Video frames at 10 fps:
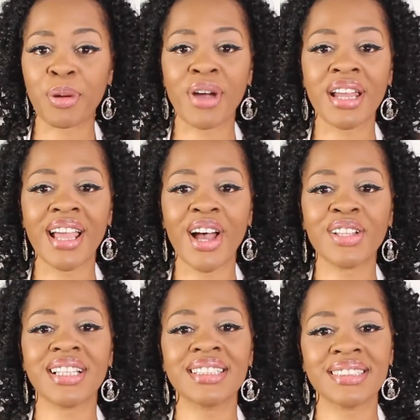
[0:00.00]
but right
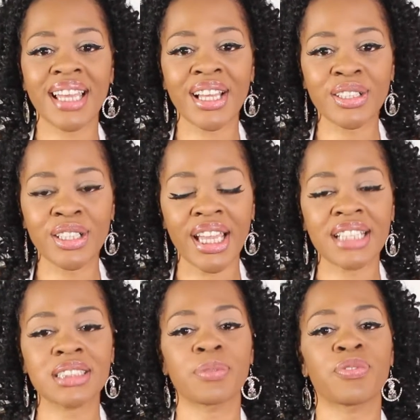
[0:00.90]
now, let's take a look
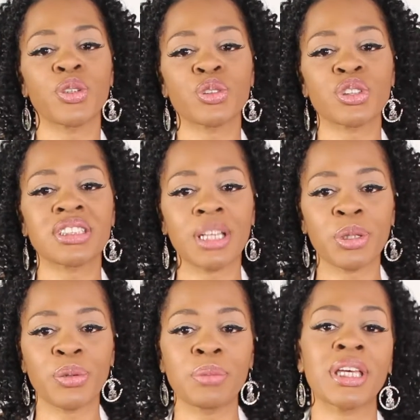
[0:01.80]
at some futures
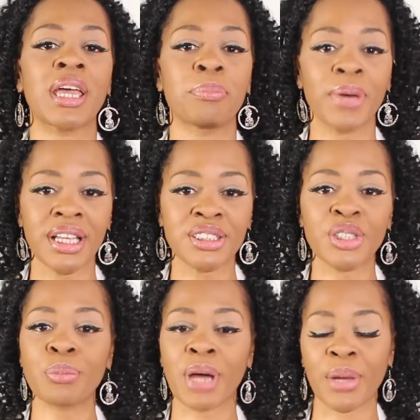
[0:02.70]
WNBA bets
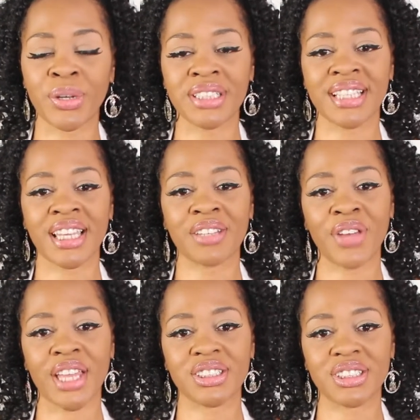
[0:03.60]
you might want to take
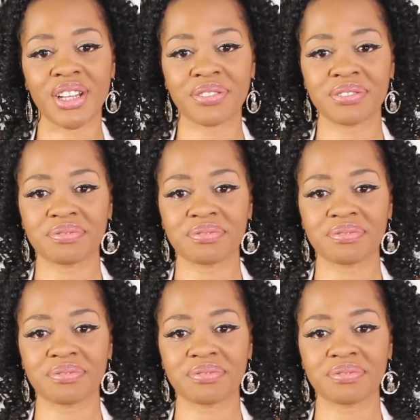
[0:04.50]
advantage of.